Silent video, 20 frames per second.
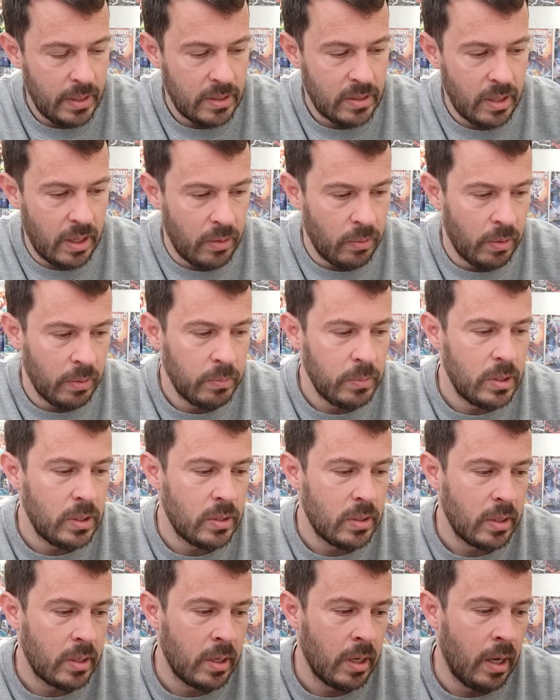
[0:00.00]
This other one, which
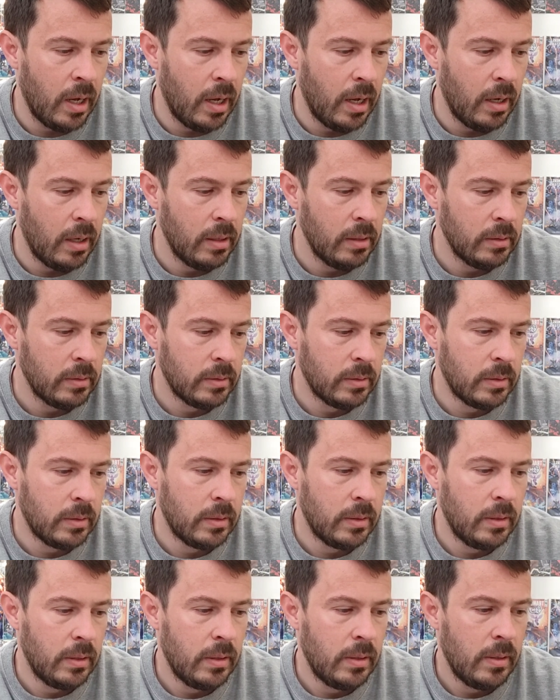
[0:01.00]
is a car,
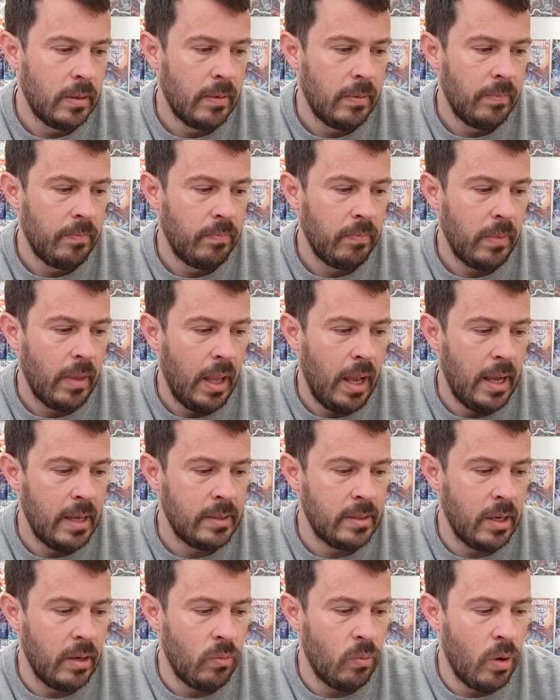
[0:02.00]

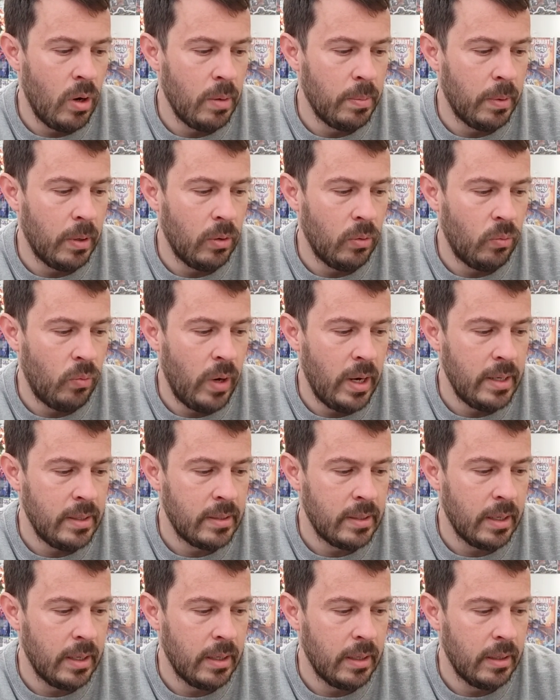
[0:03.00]
SO Robot
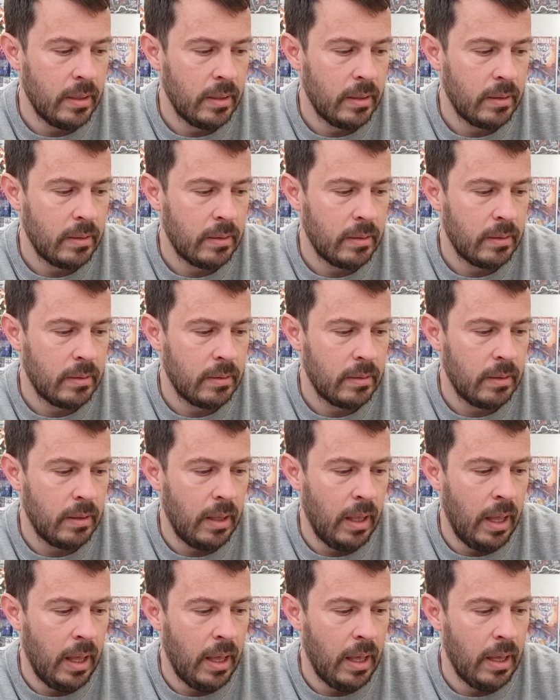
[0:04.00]
Racer
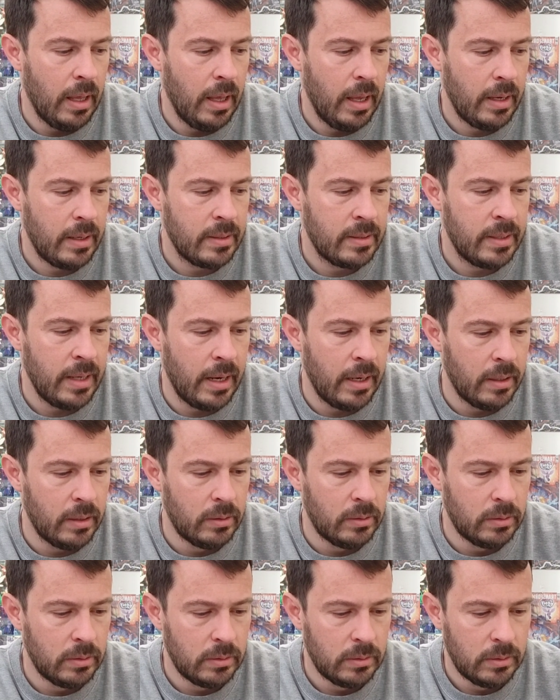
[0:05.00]

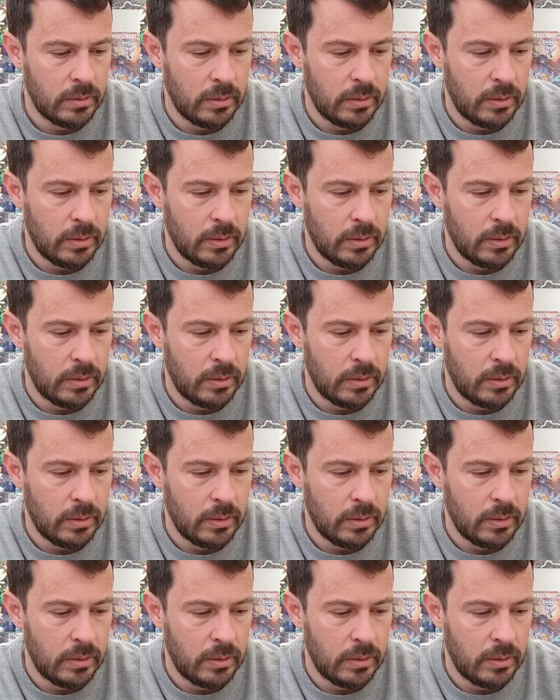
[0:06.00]
Excello.